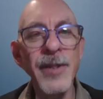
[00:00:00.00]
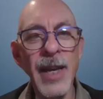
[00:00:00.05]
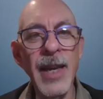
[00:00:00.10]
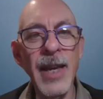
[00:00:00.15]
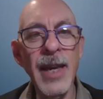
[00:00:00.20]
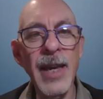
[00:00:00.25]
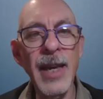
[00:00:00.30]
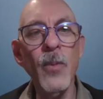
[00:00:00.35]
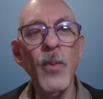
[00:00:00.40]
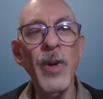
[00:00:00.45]

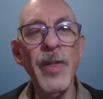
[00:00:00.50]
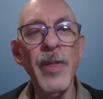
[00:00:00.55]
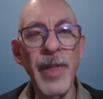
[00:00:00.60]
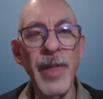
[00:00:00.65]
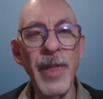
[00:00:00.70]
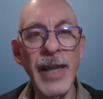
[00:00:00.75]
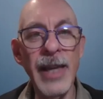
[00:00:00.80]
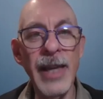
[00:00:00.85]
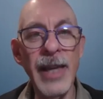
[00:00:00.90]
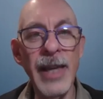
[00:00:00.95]
when they
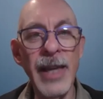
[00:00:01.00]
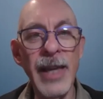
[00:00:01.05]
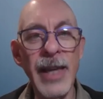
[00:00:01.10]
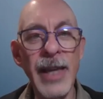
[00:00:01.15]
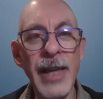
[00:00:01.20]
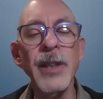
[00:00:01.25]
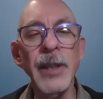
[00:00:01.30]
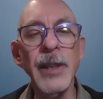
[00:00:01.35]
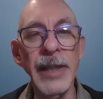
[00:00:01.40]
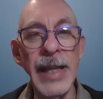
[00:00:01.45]
look to
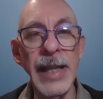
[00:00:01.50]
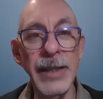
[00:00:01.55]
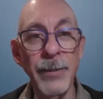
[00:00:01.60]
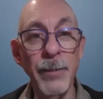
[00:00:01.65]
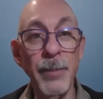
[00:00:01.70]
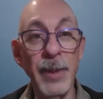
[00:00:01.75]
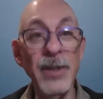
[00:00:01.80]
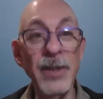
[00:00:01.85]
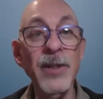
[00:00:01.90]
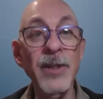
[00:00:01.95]
lend
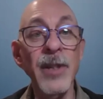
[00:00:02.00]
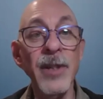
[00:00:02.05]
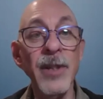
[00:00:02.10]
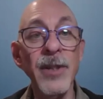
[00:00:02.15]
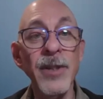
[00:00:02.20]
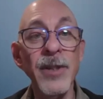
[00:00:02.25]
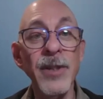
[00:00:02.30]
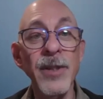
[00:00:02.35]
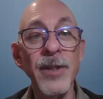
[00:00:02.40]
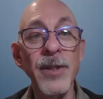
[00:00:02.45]
business,
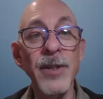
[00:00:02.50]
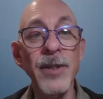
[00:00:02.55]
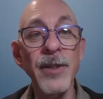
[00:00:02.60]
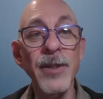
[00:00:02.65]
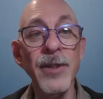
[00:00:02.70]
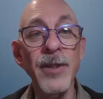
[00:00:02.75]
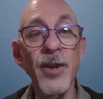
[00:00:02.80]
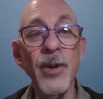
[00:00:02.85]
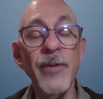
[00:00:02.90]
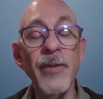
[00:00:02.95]
so if
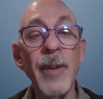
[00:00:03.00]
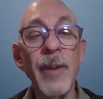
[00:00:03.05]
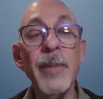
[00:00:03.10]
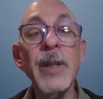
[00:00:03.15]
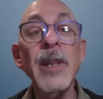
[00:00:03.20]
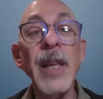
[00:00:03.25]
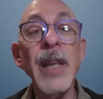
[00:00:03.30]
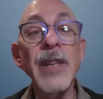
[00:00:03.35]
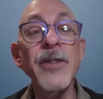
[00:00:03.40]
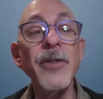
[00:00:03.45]
I'm a
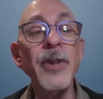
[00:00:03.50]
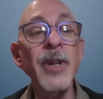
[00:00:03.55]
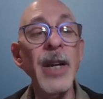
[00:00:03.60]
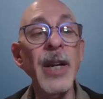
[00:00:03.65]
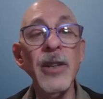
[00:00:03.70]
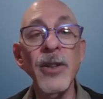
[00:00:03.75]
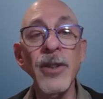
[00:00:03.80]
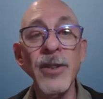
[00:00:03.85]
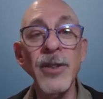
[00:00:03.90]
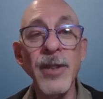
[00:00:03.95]
lender and I look
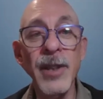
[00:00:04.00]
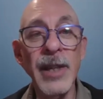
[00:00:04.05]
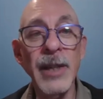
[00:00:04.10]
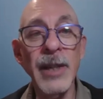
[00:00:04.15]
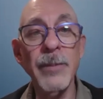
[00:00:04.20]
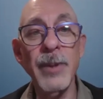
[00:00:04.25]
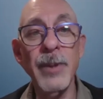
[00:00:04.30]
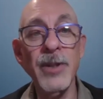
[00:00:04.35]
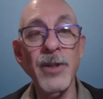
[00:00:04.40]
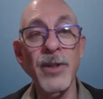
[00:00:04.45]
to lend
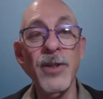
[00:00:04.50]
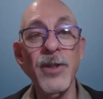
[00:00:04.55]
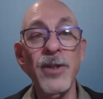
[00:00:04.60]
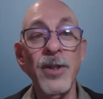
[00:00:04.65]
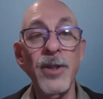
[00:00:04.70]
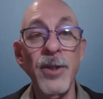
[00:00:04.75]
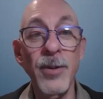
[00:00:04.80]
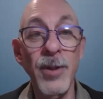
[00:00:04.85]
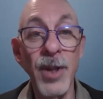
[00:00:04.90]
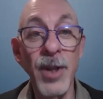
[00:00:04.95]
business to you,
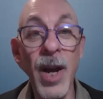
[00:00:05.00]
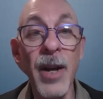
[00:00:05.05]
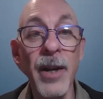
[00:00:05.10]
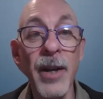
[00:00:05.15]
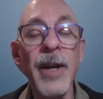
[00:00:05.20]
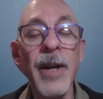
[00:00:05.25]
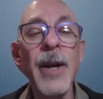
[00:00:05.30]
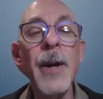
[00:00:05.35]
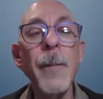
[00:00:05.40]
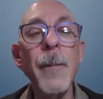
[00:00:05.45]
Chuck,
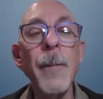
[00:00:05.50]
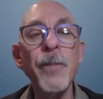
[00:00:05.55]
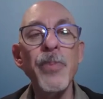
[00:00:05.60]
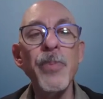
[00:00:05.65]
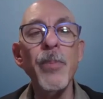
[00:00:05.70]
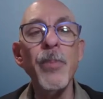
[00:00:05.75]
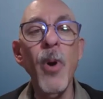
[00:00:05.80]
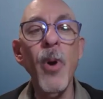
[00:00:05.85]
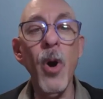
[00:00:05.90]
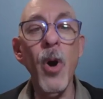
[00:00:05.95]

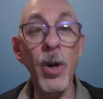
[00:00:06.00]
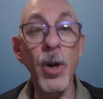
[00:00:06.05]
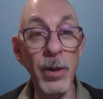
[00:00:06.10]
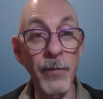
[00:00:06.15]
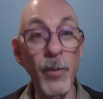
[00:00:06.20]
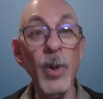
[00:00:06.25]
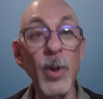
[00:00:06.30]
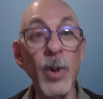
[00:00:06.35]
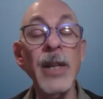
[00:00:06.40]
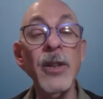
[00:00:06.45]
part of what
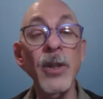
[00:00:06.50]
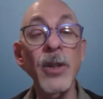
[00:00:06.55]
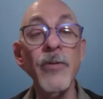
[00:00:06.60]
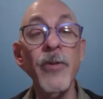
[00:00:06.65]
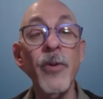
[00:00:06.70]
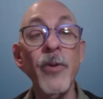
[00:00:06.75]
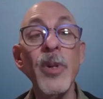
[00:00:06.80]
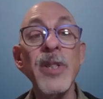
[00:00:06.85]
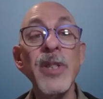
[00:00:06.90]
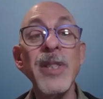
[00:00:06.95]
I look for
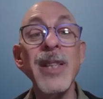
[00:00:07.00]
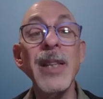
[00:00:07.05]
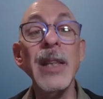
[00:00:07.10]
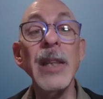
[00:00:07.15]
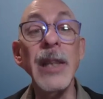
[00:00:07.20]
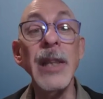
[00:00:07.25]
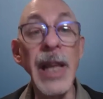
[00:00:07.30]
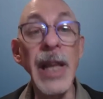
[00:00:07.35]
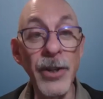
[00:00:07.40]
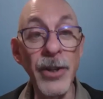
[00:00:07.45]
is the
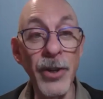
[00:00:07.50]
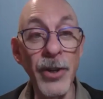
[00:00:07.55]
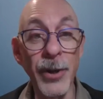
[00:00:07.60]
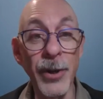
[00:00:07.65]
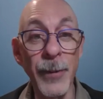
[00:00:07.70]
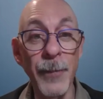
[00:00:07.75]
lender.